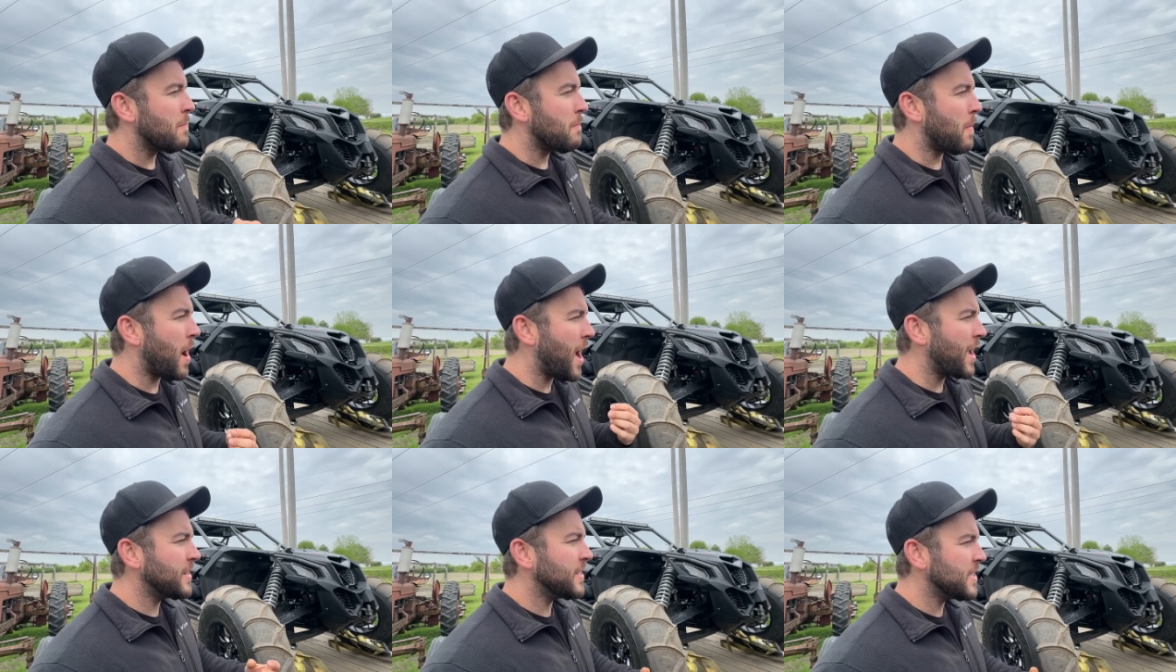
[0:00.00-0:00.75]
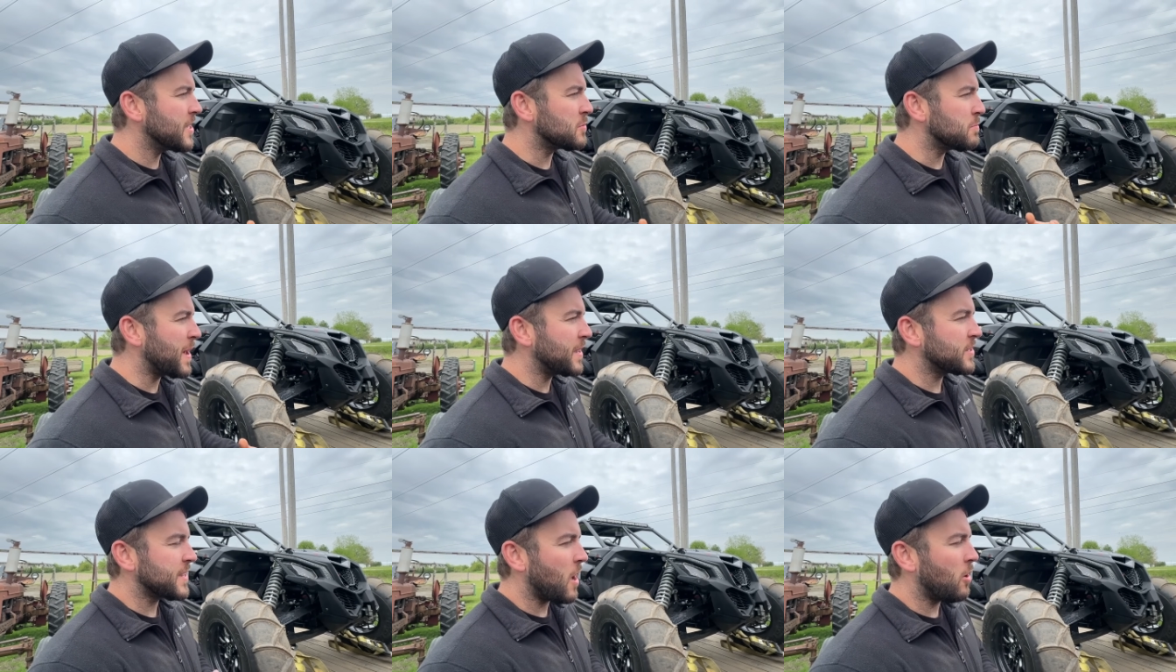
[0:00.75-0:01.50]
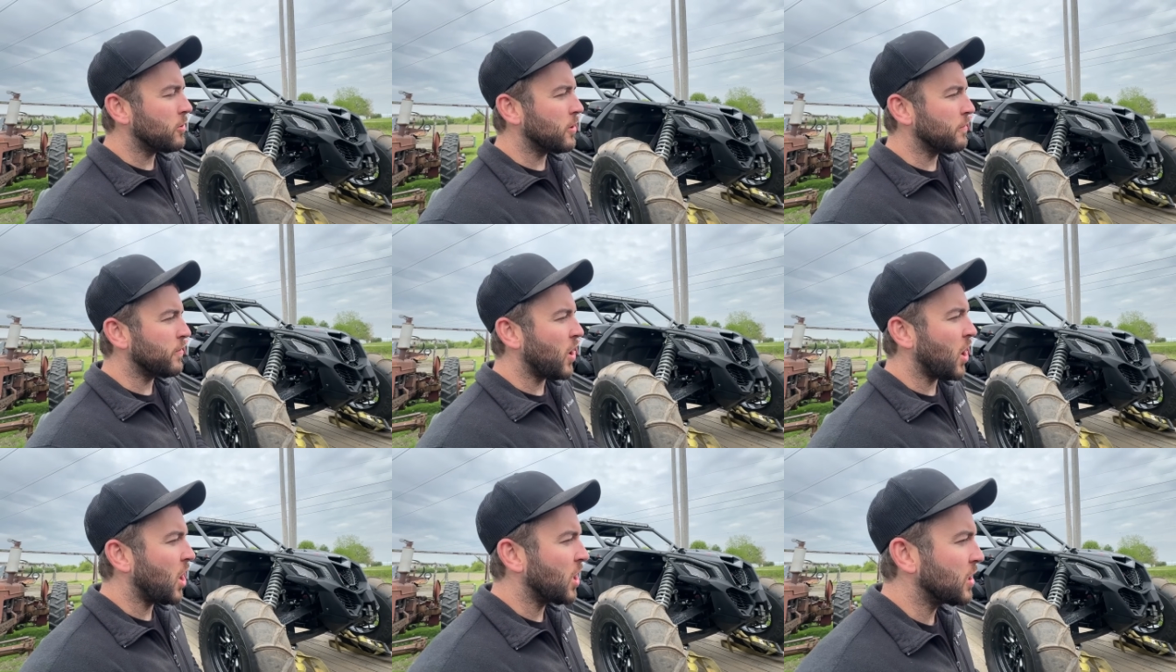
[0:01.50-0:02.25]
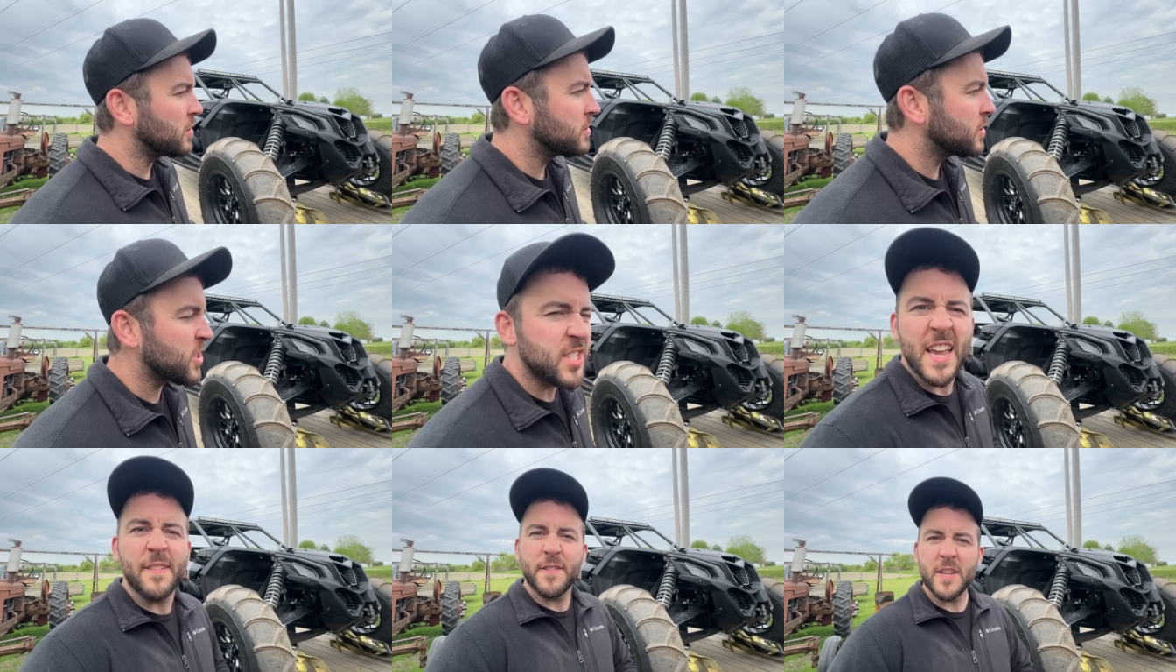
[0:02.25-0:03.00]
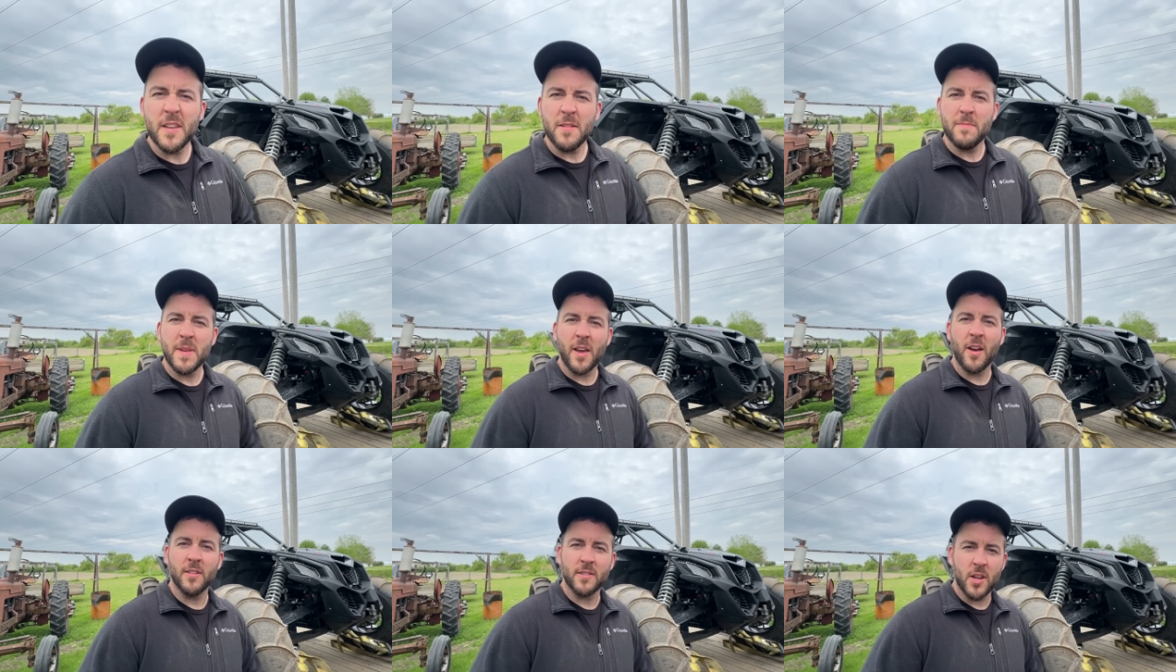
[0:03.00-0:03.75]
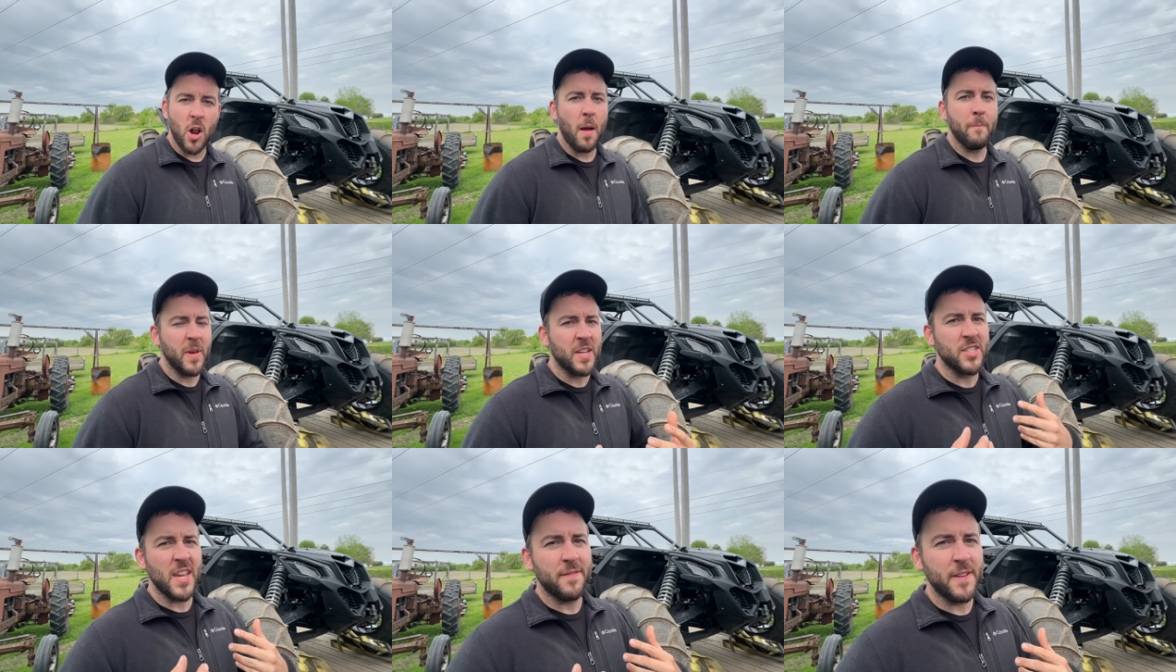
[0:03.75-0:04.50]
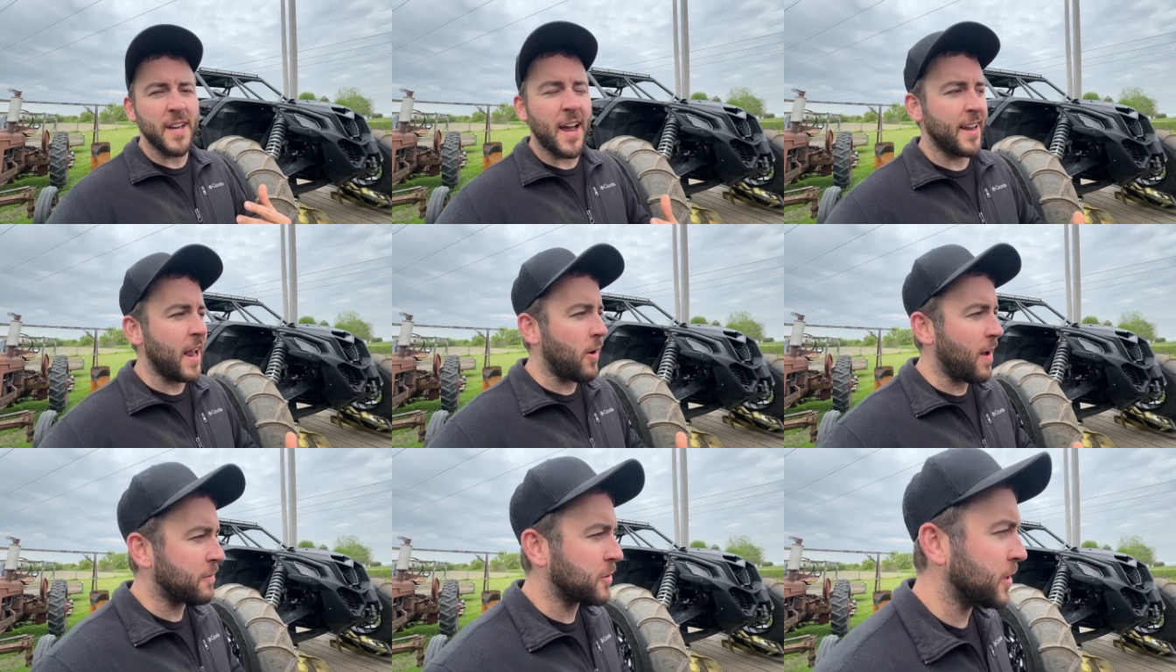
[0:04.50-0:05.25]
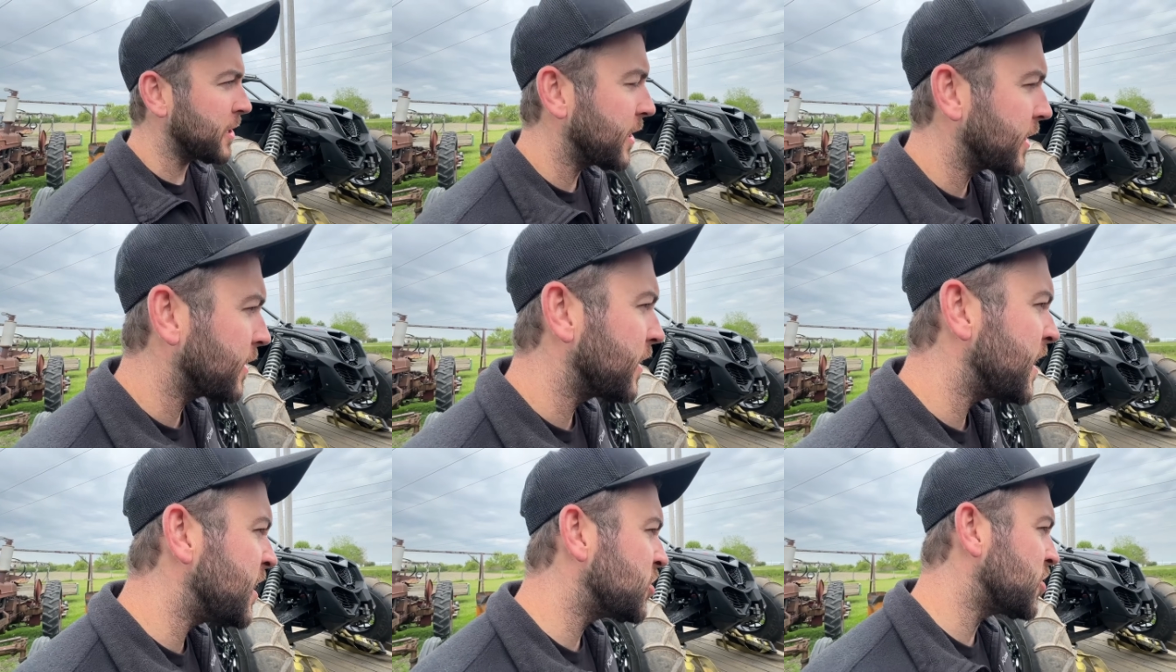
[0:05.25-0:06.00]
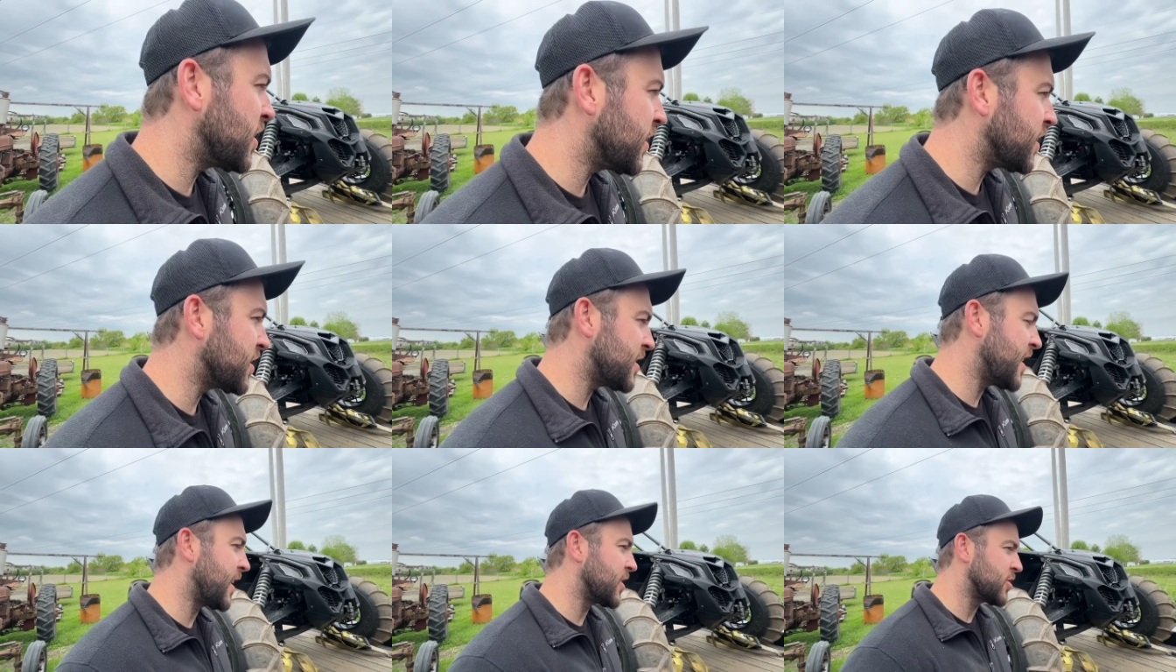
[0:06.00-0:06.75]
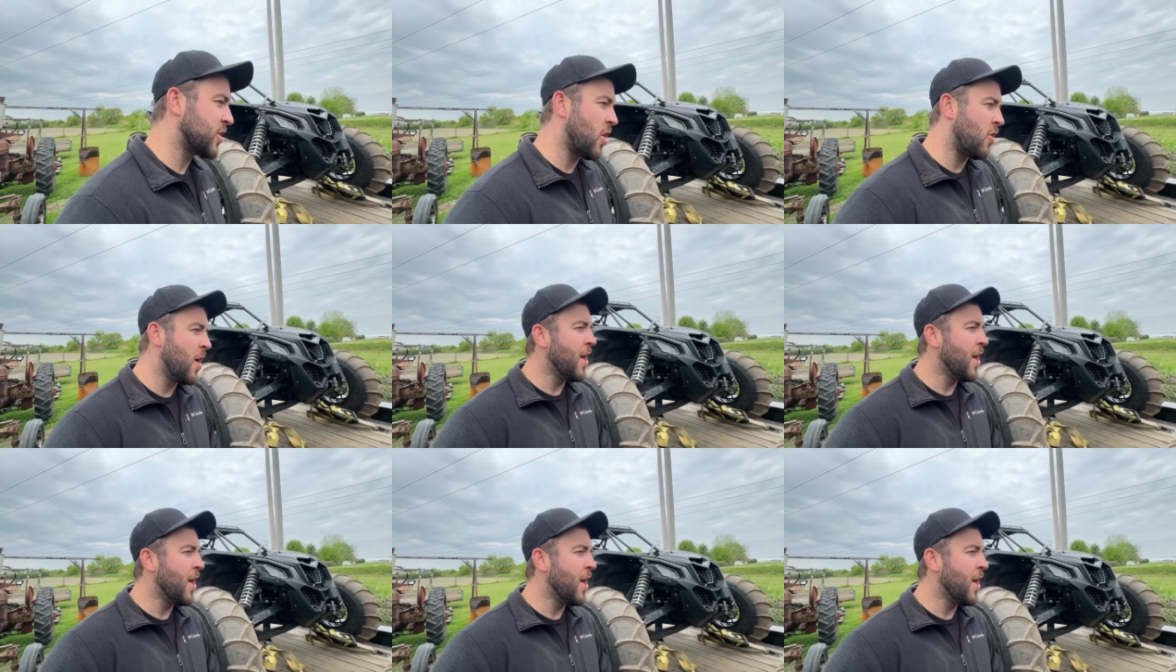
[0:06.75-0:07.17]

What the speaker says: mine is based out of safety because, I'm a big safety guy now after getting injured in this thing. So,